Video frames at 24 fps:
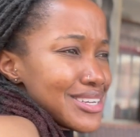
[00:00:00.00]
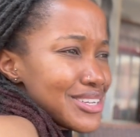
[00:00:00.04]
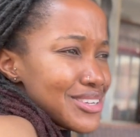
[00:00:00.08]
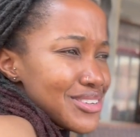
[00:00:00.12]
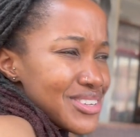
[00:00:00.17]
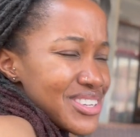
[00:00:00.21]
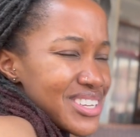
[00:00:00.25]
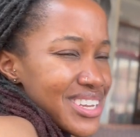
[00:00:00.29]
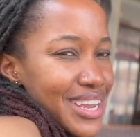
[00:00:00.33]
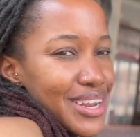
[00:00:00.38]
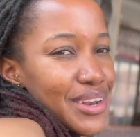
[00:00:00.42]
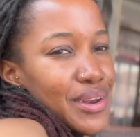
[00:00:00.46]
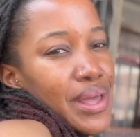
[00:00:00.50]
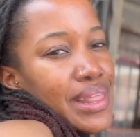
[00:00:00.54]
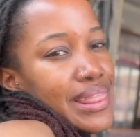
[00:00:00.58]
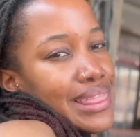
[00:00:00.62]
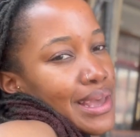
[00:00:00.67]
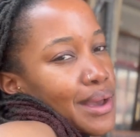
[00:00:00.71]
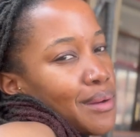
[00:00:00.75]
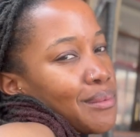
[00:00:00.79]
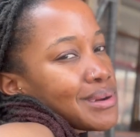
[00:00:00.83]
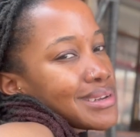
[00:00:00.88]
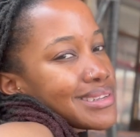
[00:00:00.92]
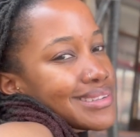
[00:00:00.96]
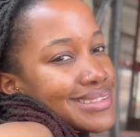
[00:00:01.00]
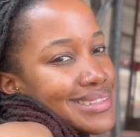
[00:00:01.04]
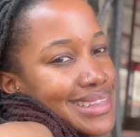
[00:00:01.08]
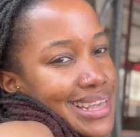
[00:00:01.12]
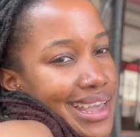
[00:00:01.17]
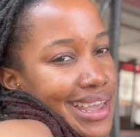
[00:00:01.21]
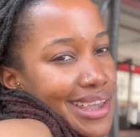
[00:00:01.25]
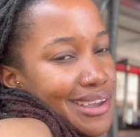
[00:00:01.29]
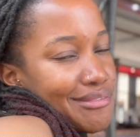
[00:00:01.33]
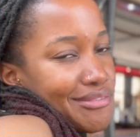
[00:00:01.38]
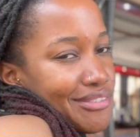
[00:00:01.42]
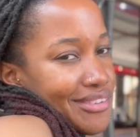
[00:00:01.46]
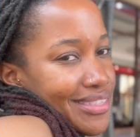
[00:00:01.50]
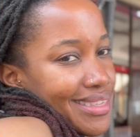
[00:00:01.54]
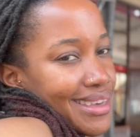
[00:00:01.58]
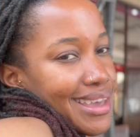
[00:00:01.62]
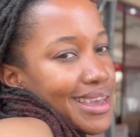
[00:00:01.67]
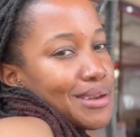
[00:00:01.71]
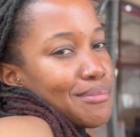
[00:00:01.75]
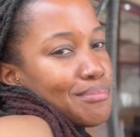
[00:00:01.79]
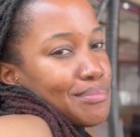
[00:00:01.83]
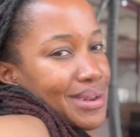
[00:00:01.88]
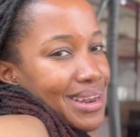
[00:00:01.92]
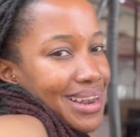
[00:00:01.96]
today not that we're staying for that
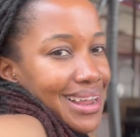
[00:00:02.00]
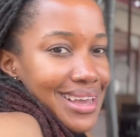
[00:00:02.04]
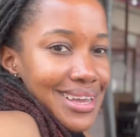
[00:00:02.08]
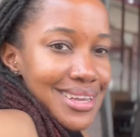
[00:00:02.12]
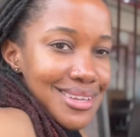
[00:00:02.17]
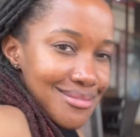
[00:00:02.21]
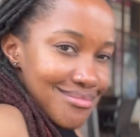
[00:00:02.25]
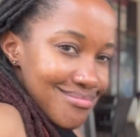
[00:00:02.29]
but like